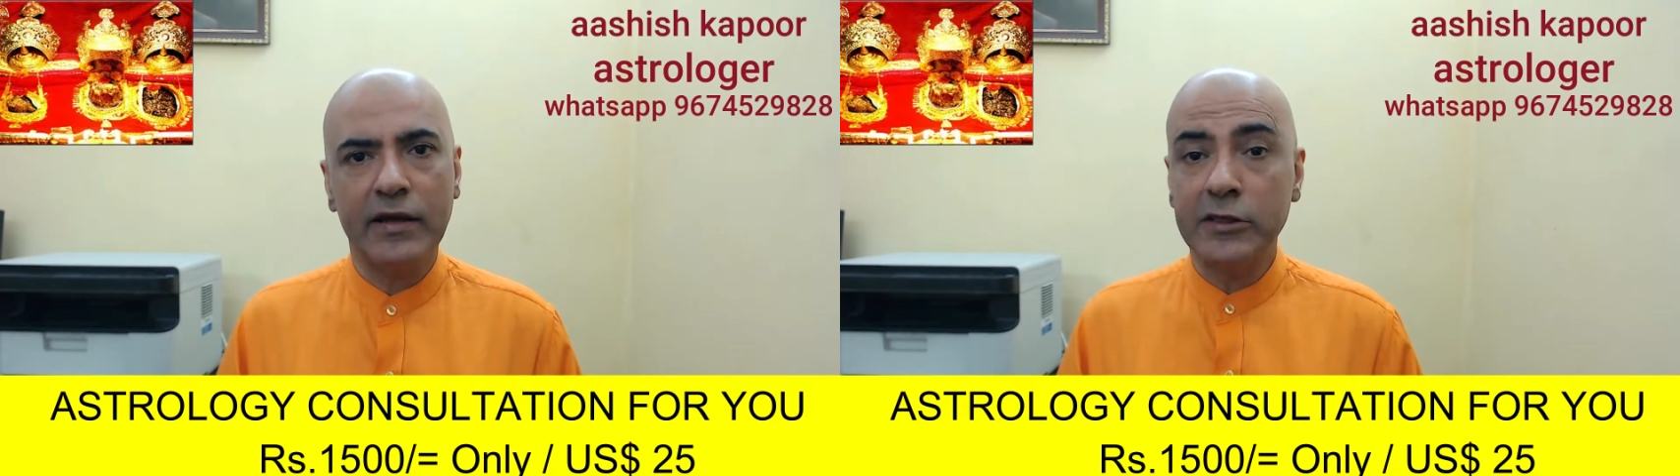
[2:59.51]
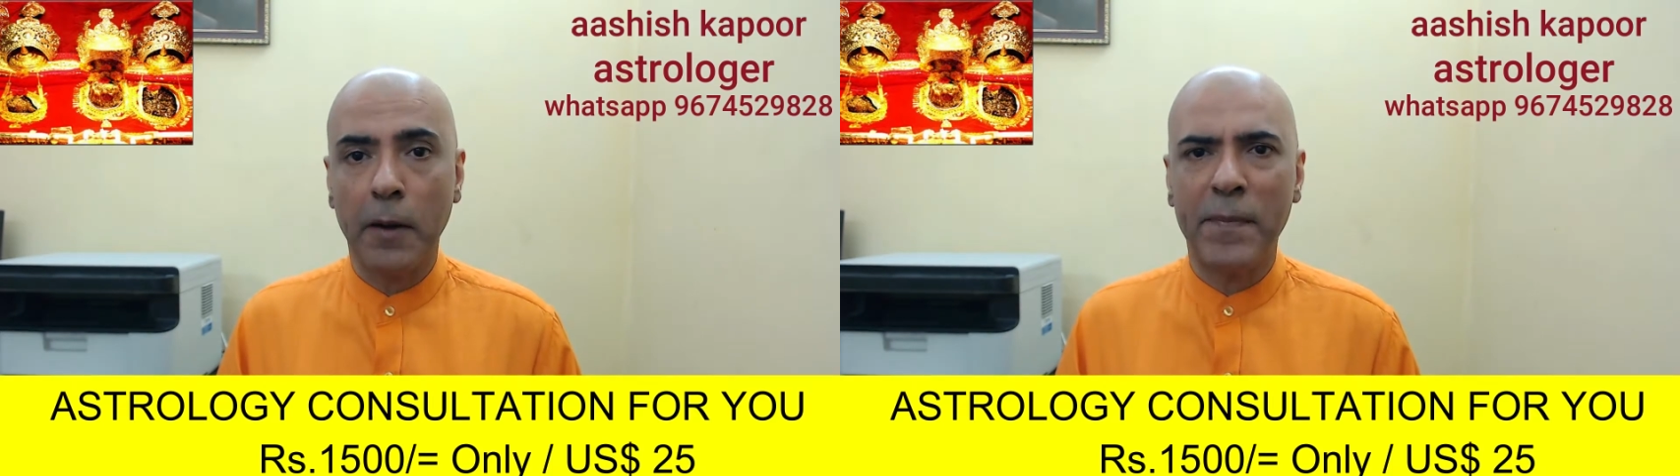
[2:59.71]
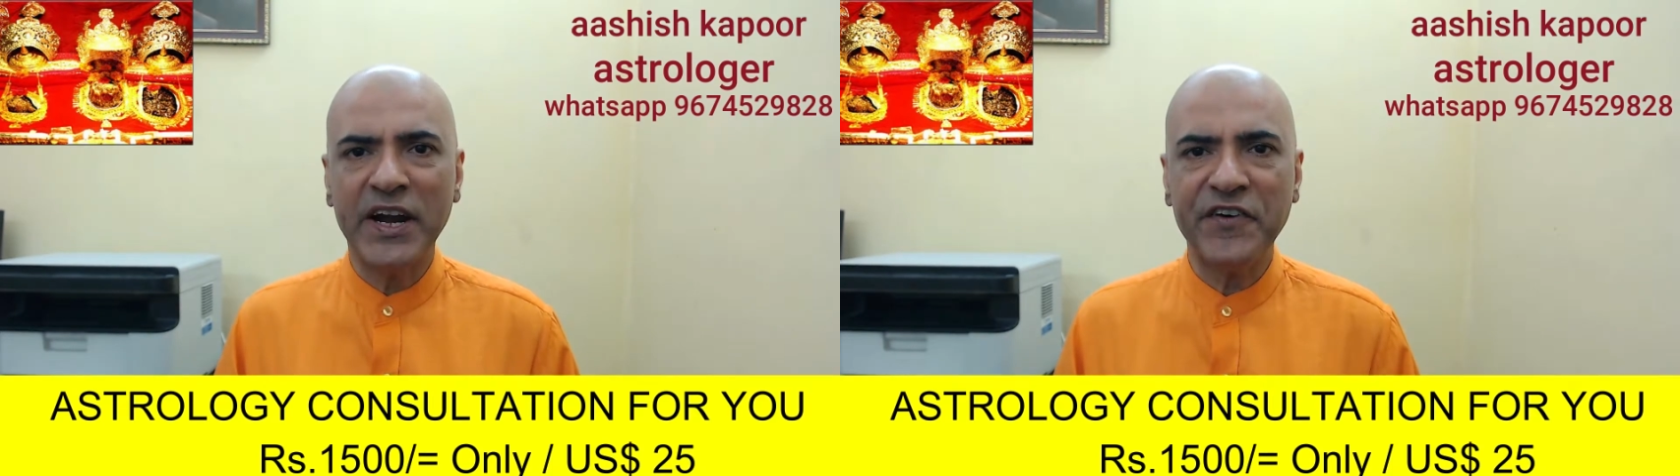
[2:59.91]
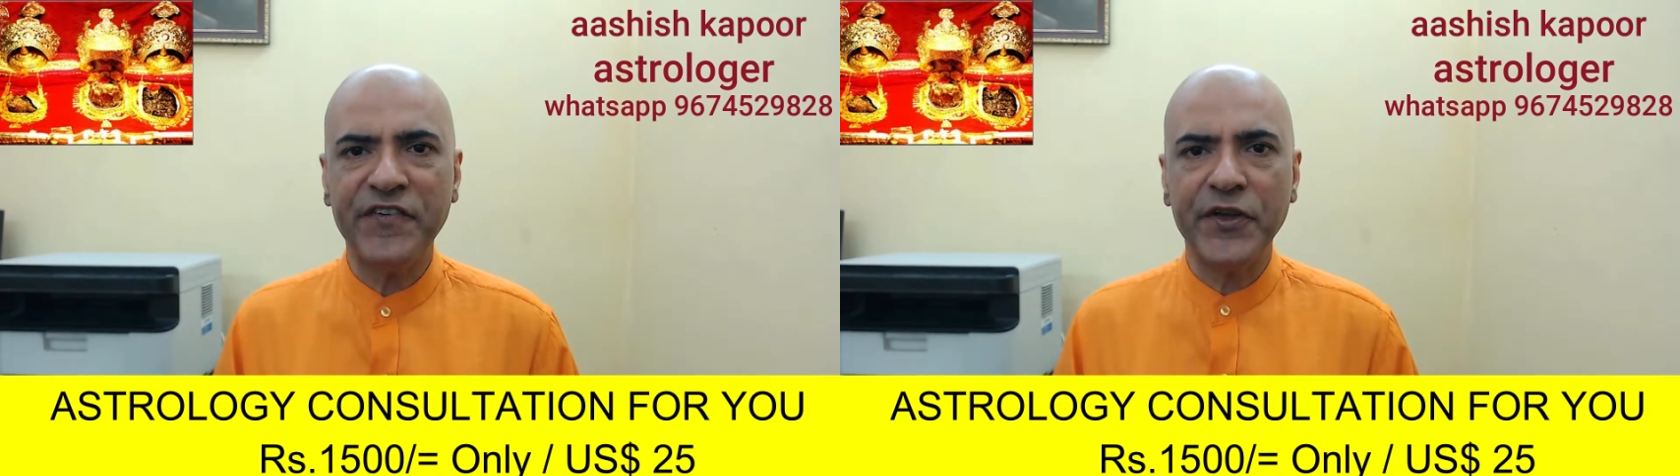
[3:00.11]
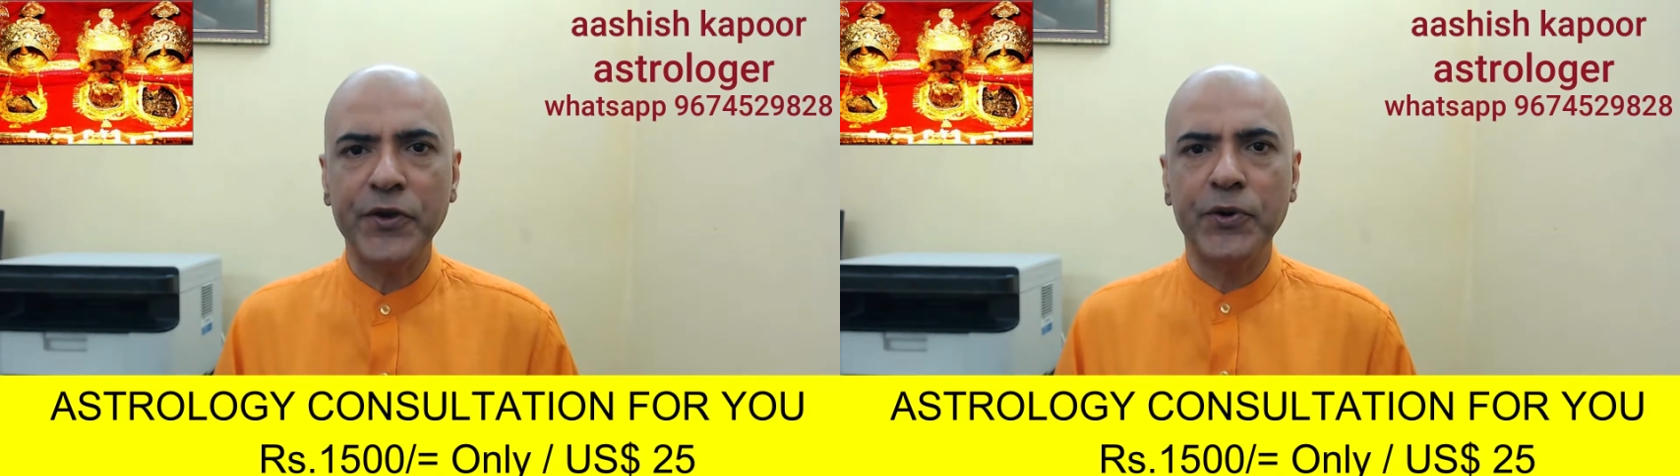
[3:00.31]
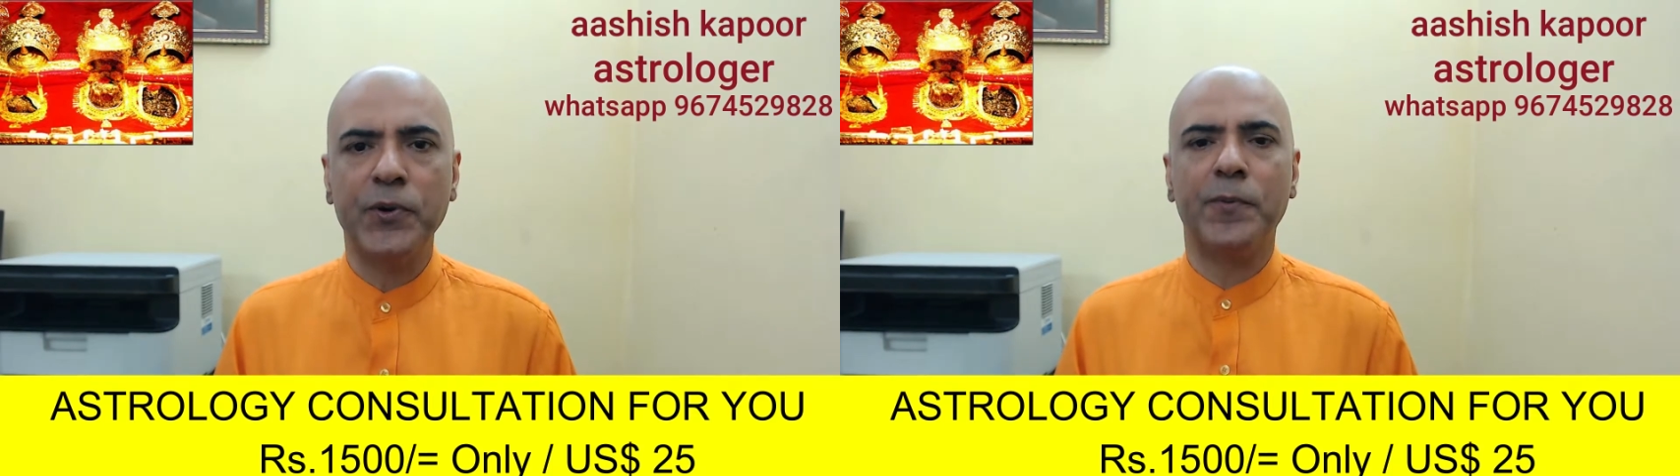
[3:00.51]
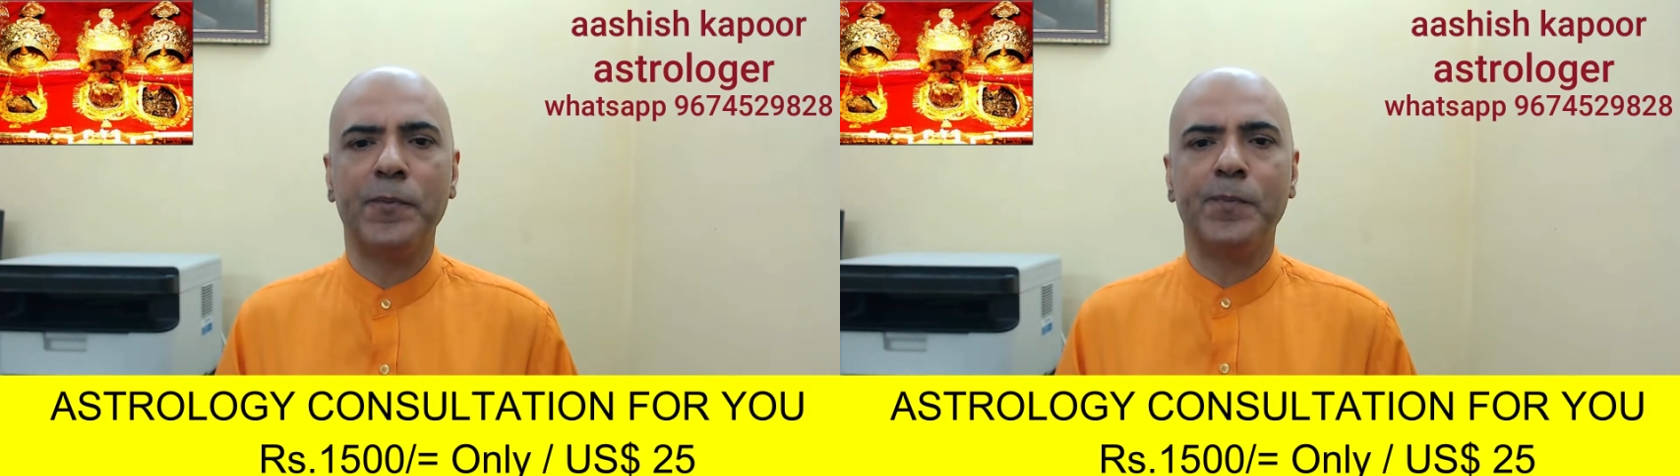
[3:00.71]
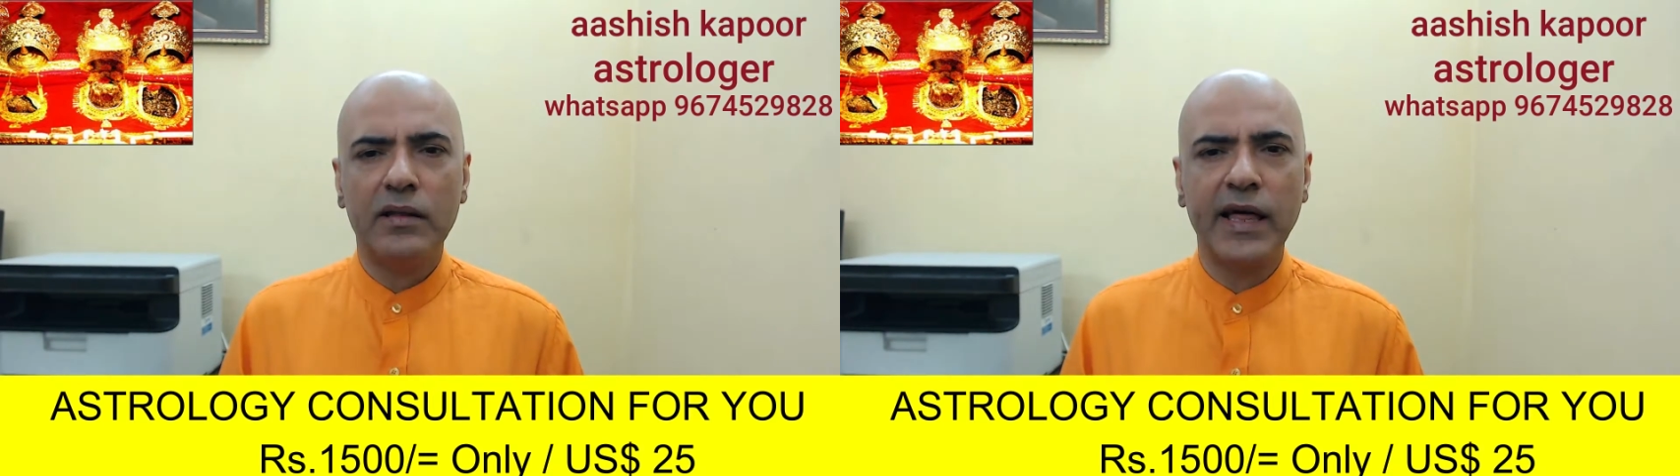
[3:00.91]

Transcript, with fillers: the better for you.